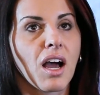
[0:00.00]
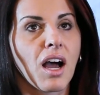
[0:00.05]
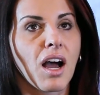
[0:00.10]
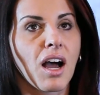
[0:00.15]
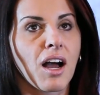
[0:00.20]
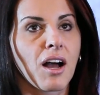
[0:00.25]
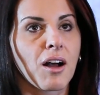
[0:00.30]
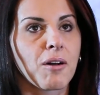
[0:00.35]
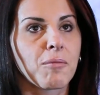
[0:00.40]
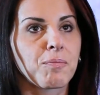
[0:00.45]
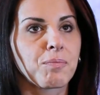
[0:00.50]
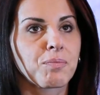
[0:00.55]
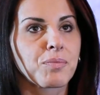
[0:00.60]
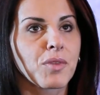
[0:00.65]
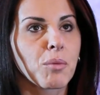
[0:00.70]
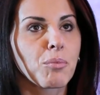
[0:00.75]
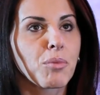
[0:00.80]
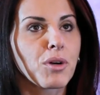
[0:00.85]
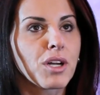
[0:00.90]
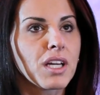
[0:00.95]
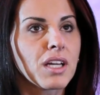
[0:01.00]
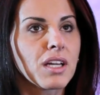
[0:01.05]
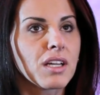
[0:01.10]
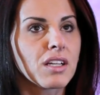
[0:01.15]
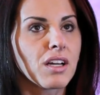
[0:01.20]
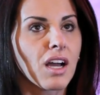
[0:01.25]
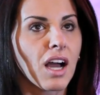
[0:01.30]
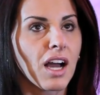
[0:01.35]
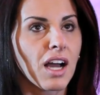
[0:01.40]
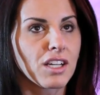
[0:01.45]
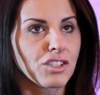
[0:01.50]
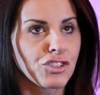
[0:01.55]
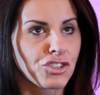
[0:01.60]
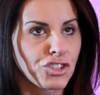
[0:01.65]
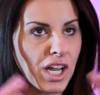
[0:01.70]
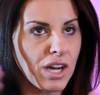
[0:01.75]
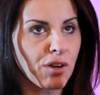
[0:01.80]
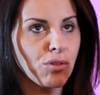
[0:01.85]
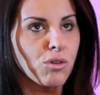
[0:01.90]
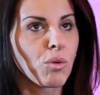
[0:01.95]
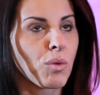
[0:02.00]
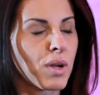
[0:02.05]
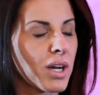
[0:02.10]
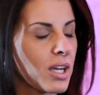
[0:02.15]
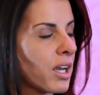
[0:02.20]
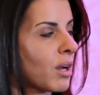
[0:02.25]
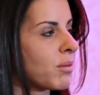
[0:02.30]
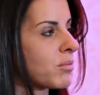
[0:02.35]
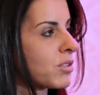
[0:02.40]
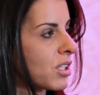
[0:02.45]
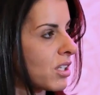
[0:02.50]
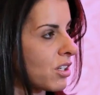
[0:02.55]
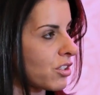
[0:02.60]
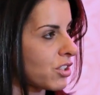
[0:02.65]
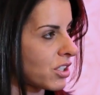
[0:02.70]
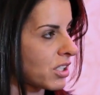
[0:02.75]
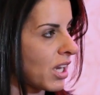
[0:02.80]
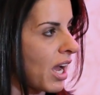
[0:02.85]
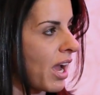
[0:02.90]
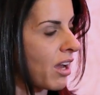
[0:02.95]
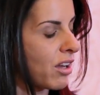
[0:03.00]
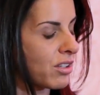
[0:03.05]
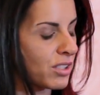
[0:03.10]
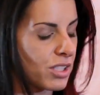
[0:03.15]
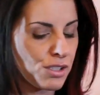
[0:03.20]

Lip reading: pretty general when it comes to their styles.